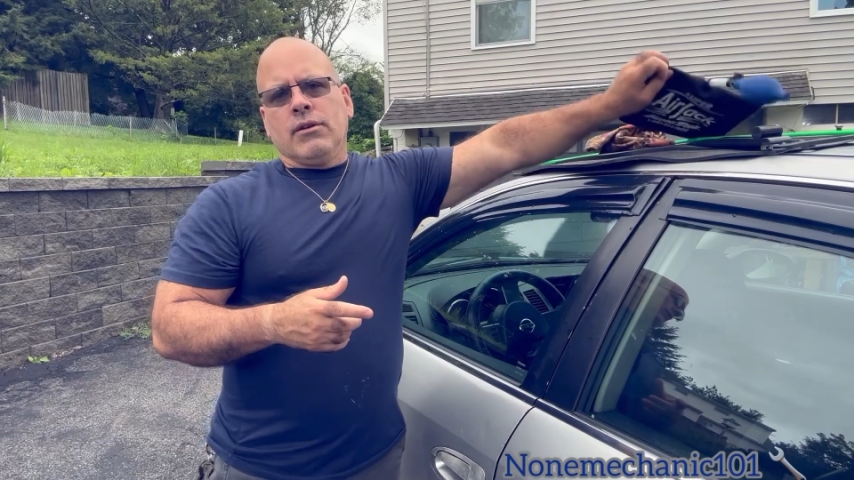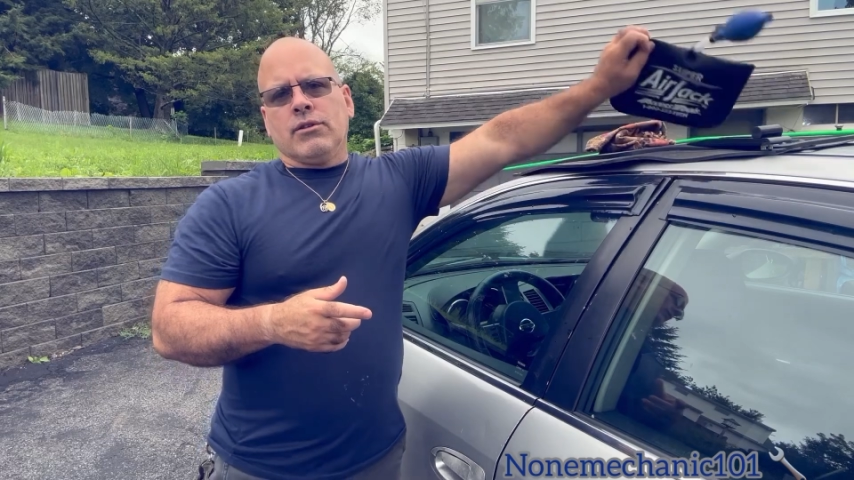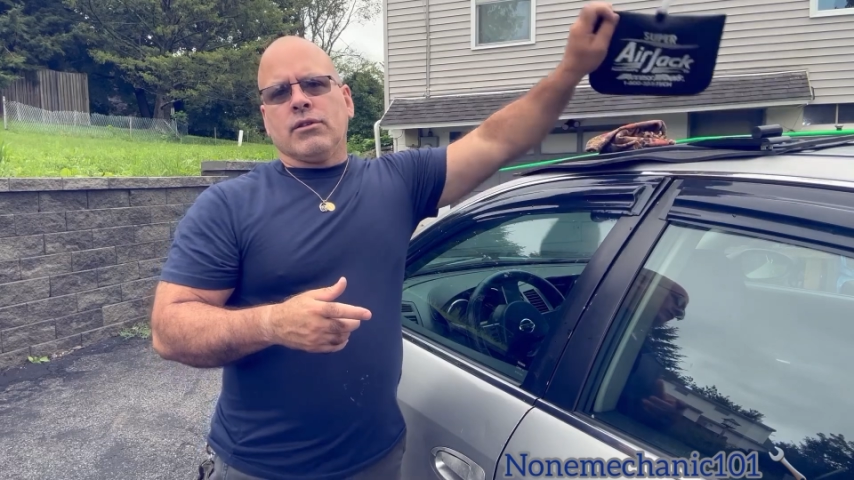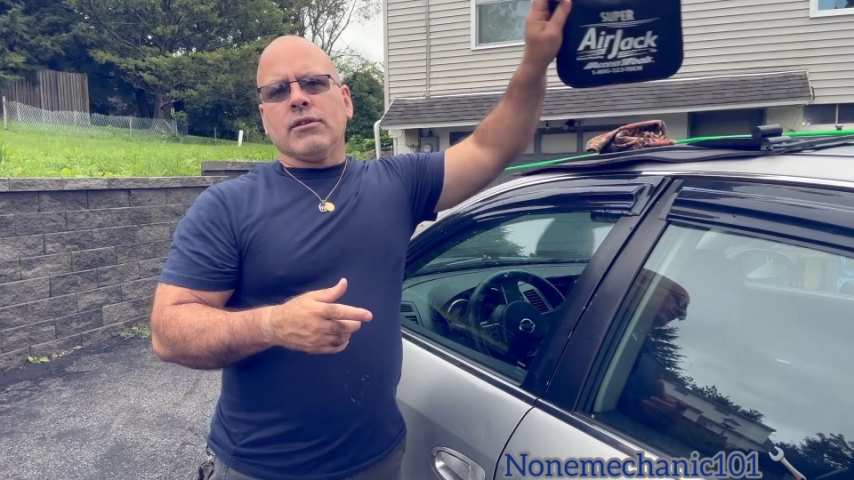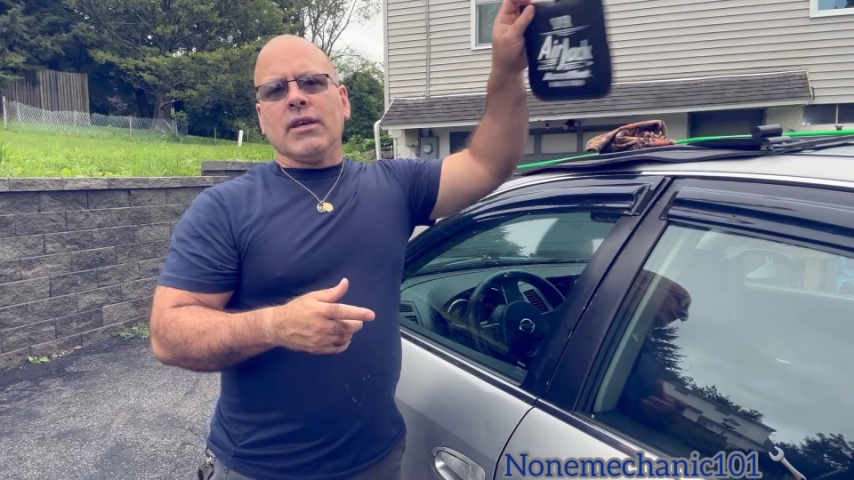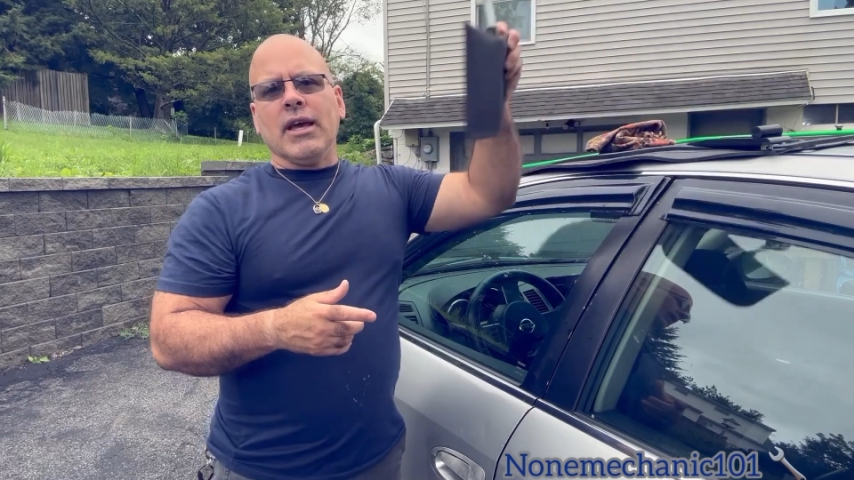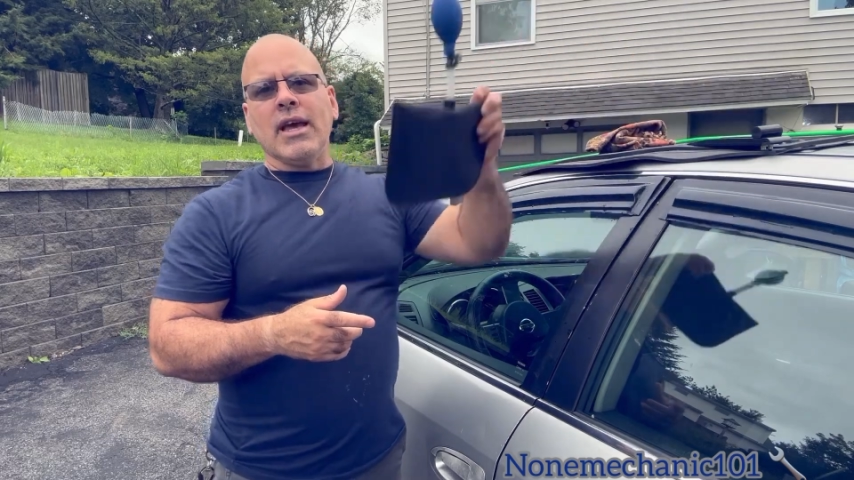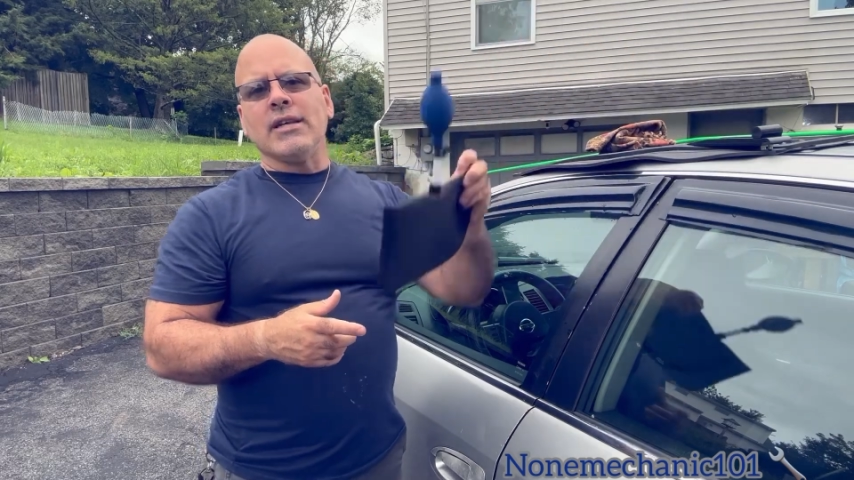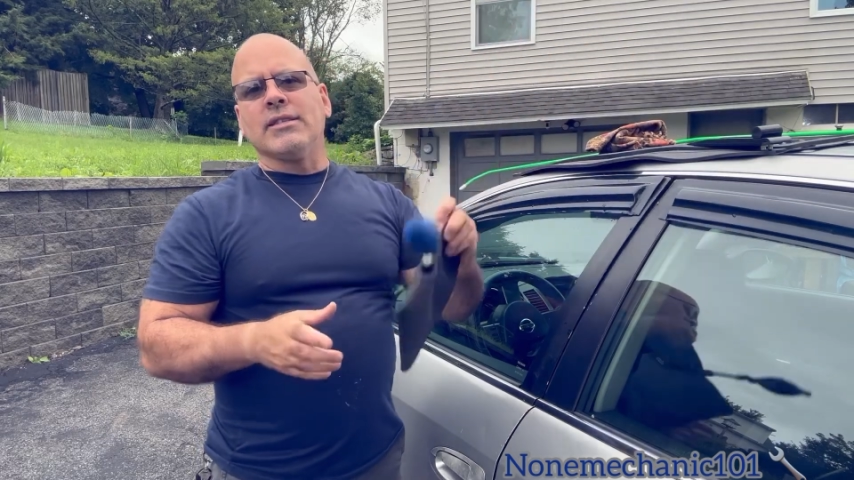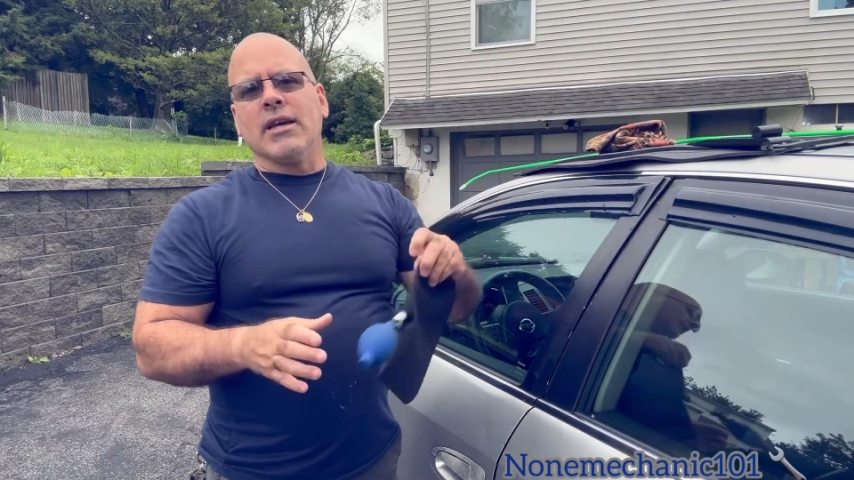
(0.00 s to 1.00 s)
So the
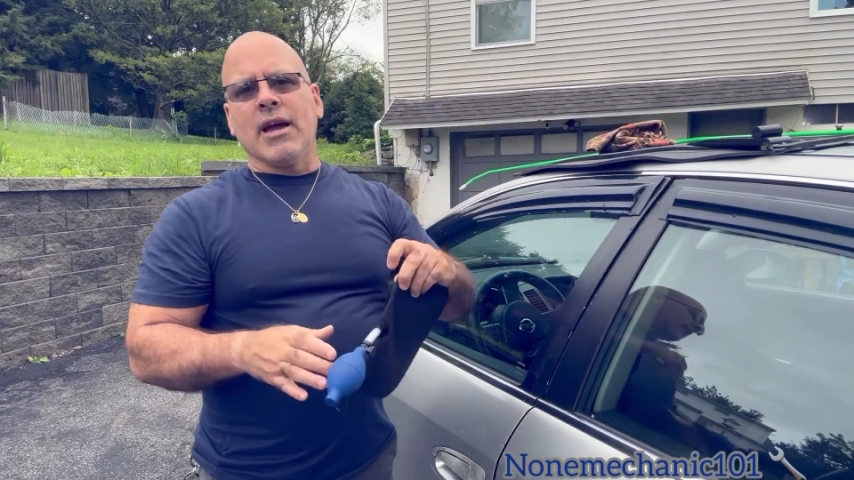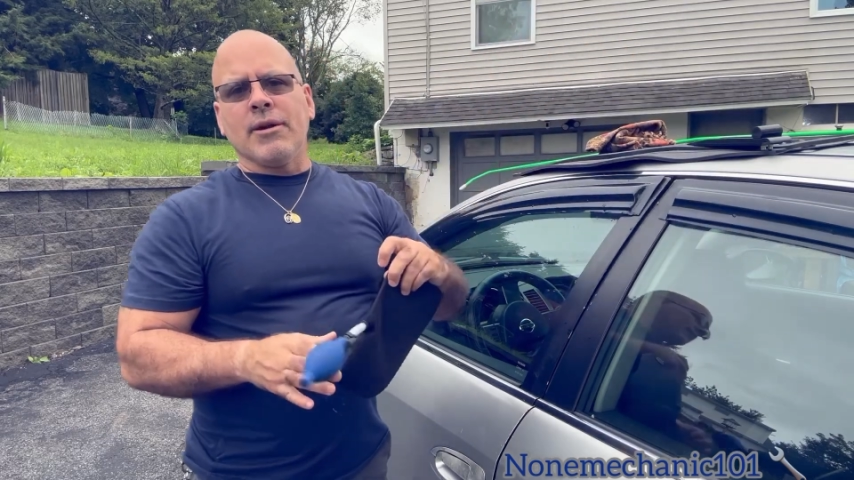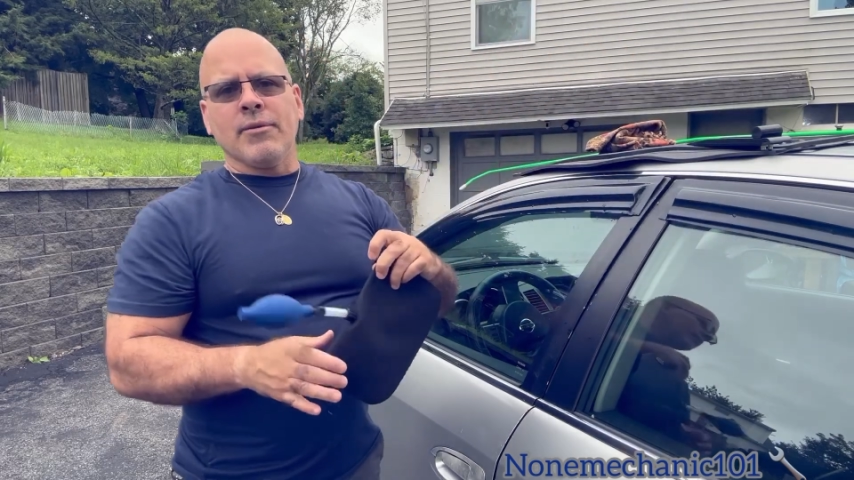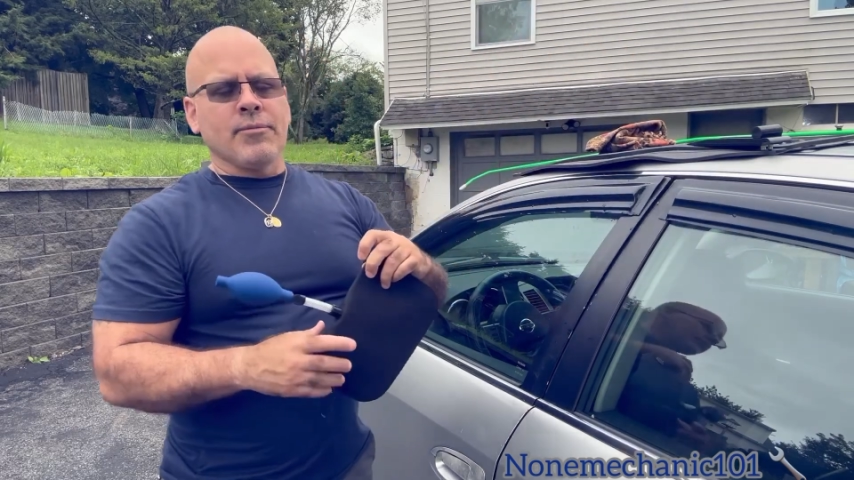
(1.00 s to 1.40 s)
air jack